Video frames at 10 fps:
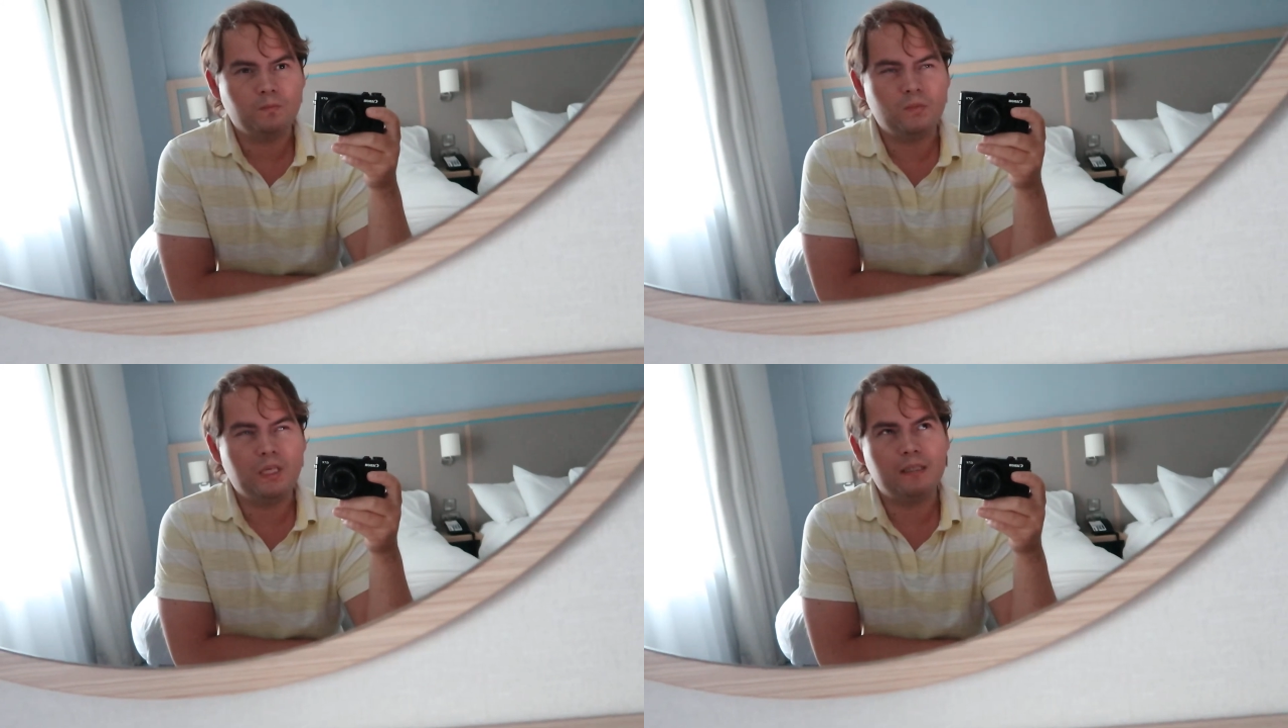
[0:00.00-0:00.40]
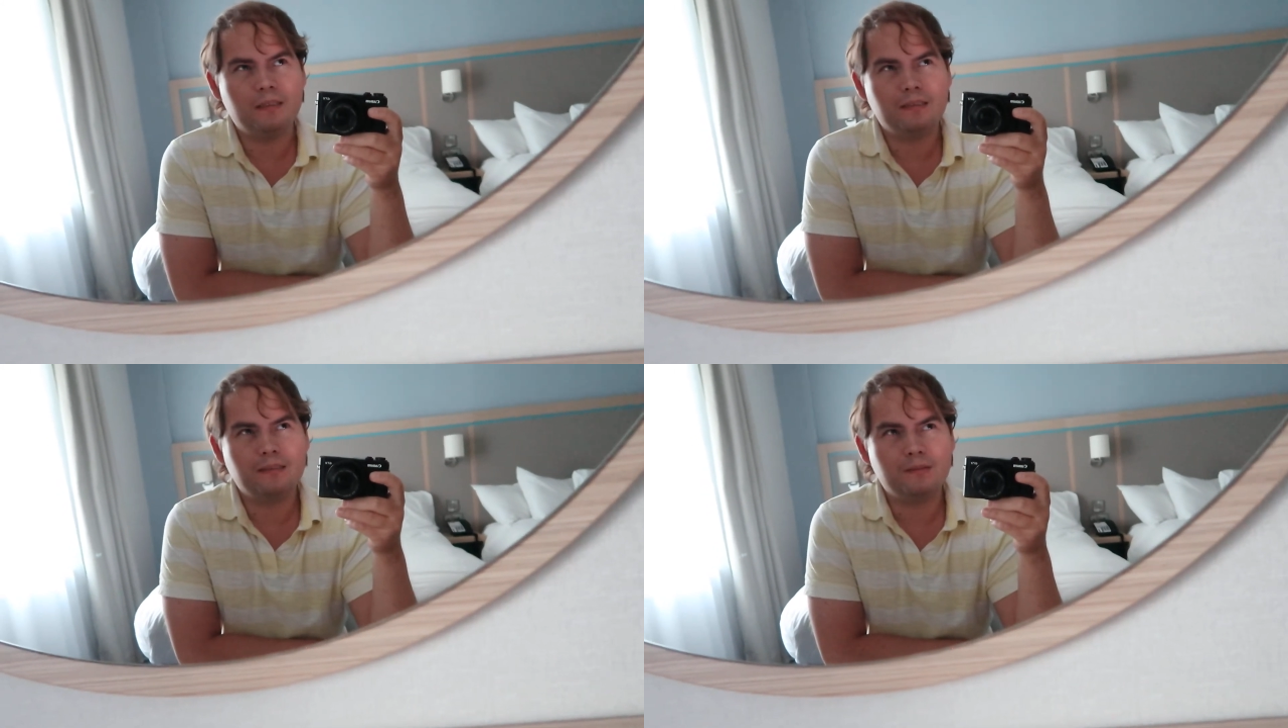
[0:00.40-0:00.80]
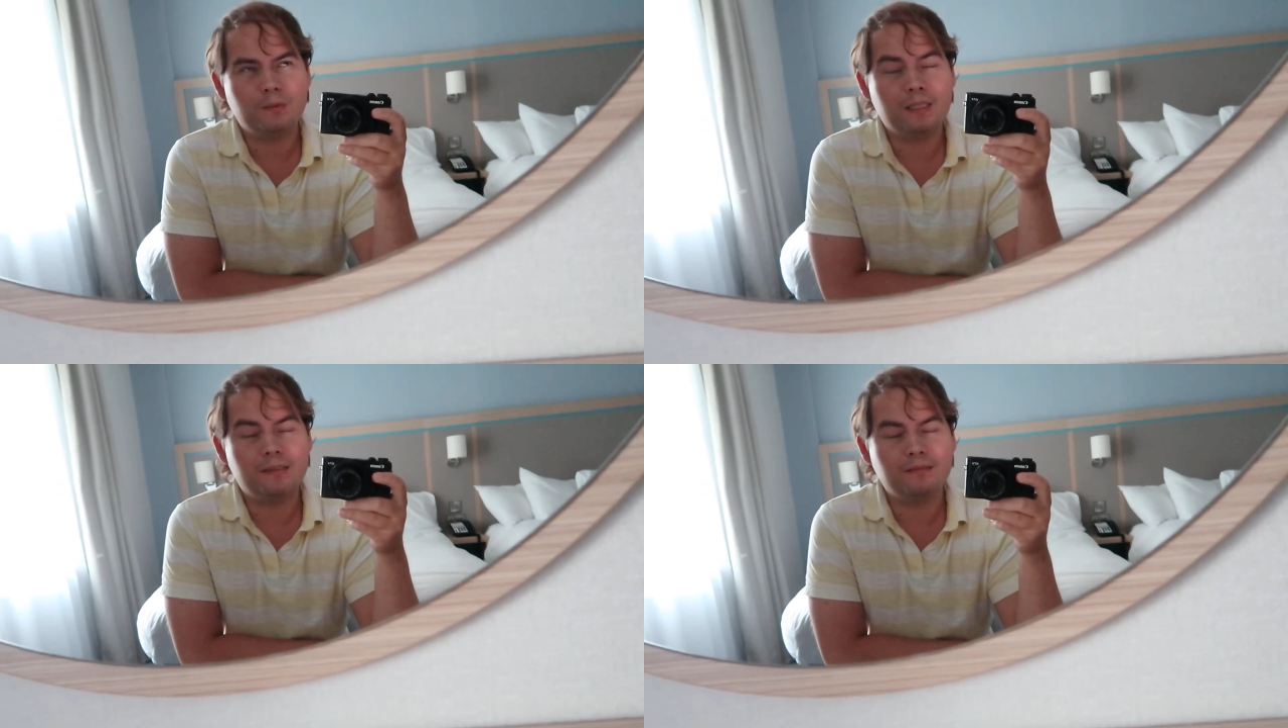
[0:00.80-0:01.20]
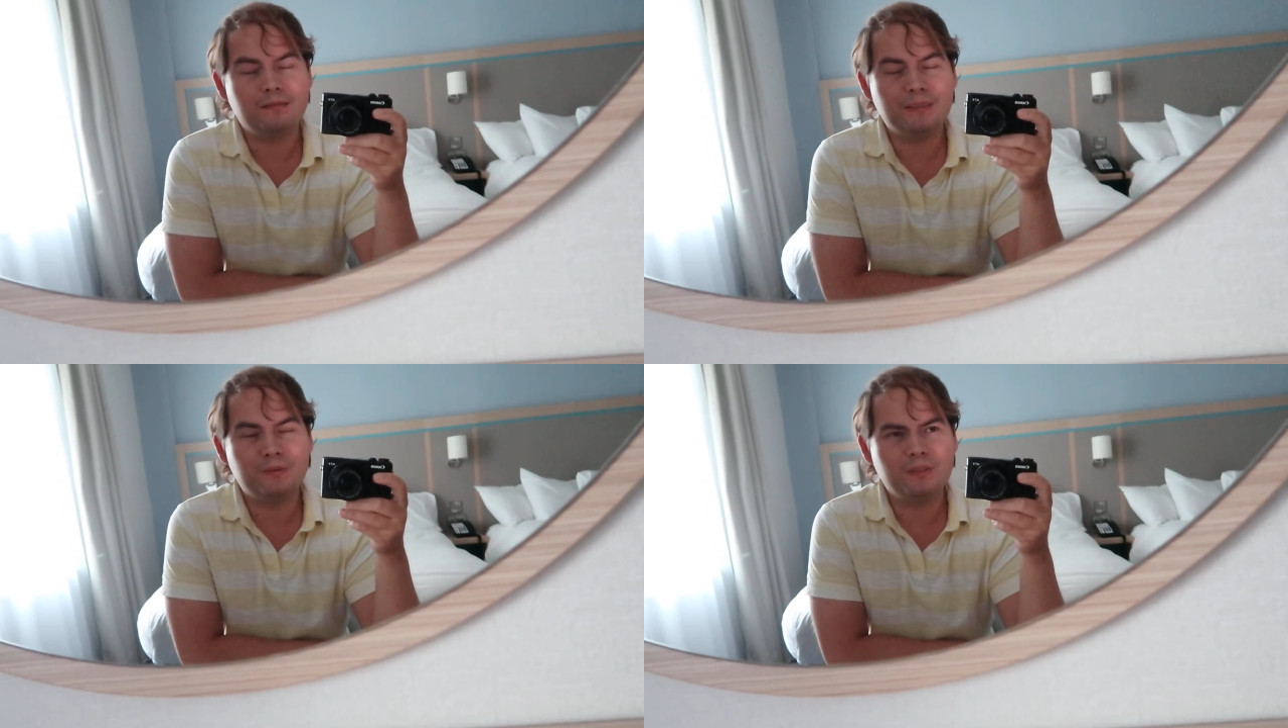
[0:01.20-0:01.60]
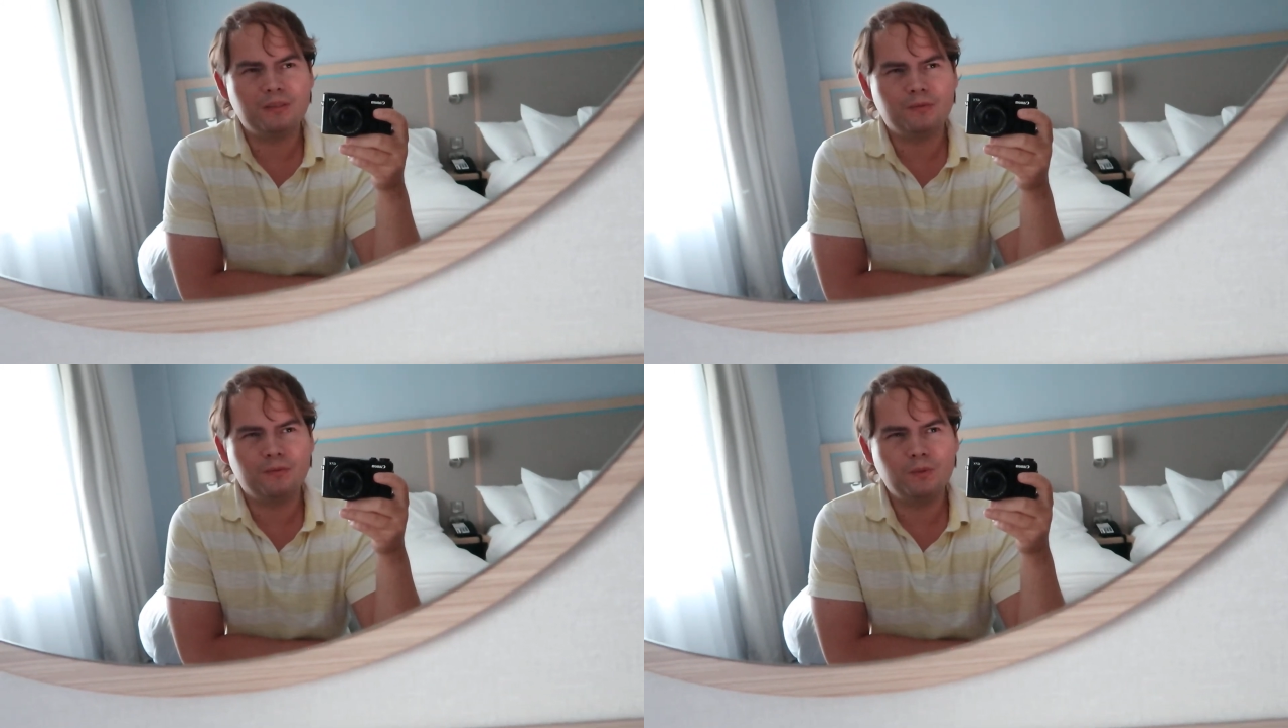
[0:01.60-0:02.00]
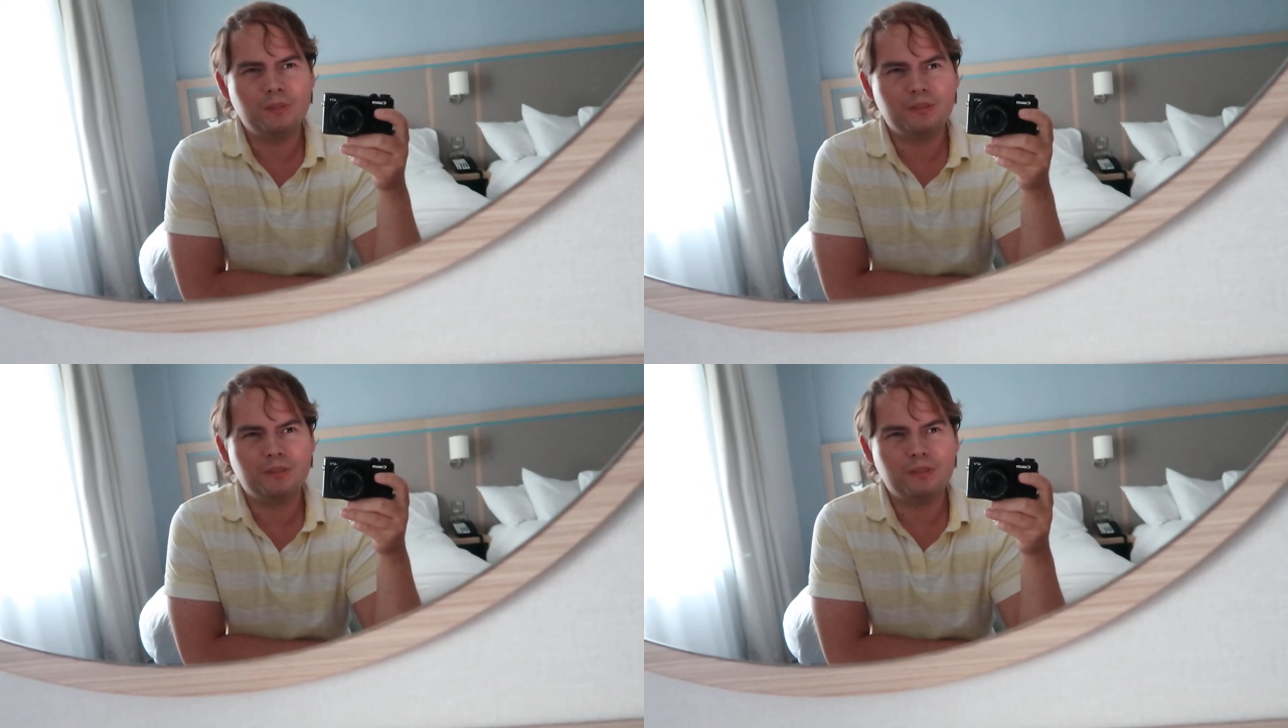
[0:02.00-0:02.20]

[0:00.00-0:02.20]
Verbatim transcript: where well it wasn't a full